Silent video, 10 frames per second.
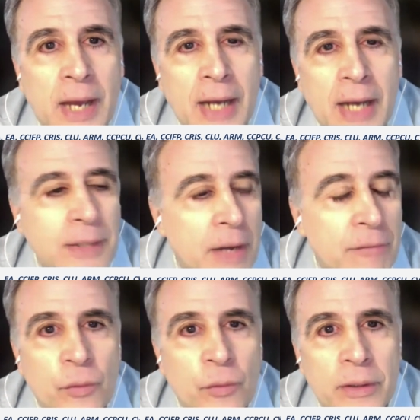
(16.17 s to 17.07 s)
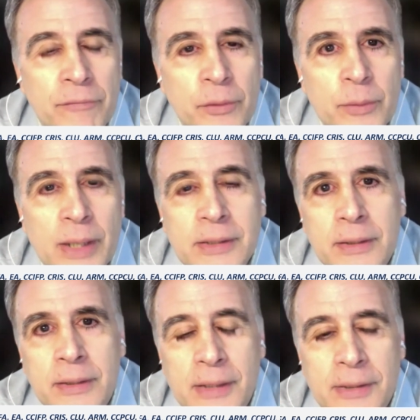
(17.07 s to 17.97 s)
anti-fraud and forensic
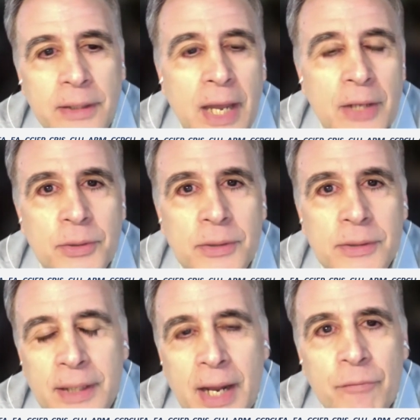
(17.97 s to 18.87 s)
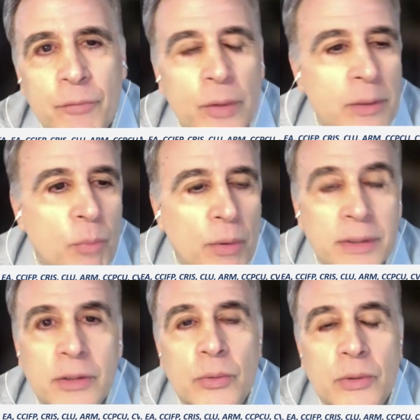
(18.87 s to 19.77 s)
designations, and I've written more
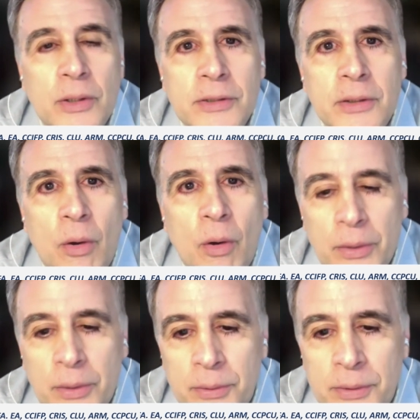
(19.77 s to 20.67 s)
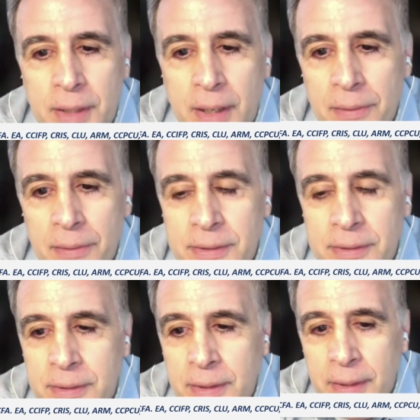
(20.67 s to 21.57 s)
than 24 articles on
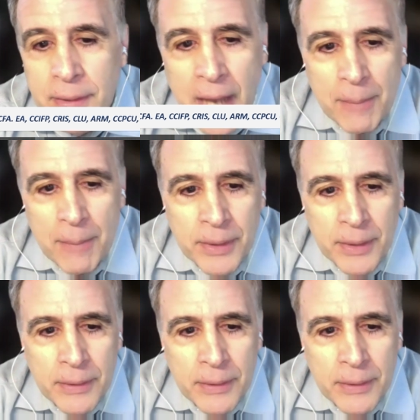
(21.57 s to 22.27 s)
this topic.